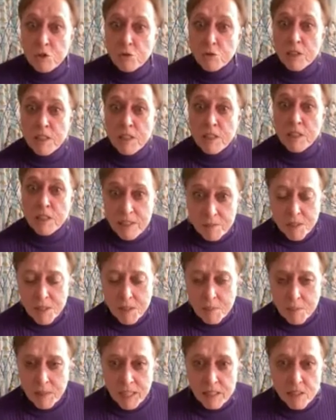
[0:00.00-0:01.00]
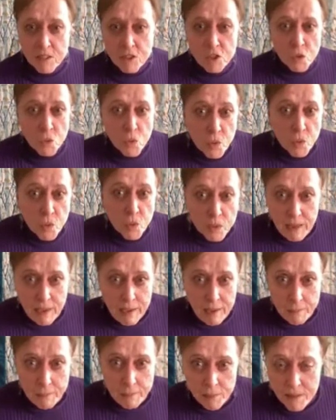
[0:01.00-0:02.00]
a dream to make this quilt
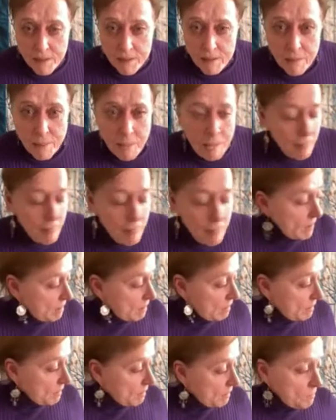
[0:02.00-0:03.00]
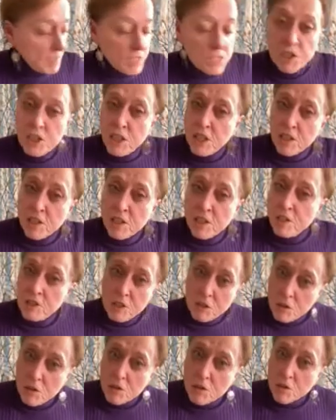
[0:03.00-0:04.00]
happen, but she
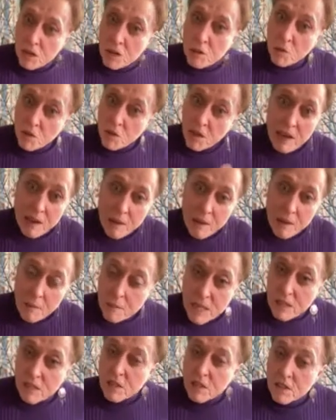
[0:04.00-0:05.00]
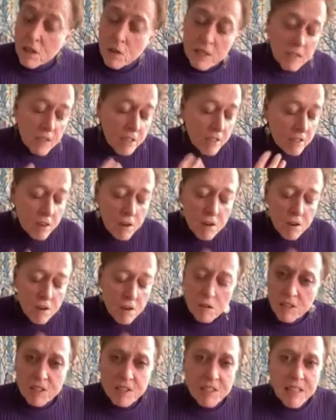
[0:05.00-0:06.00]
couldn't do the dream without me. So it
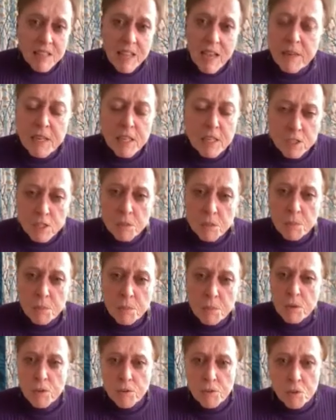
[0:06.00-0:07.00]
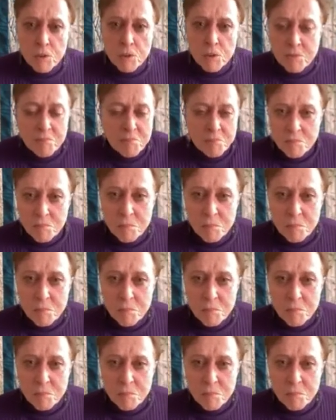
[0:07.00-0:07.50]
all just, I mean, it's a beautiful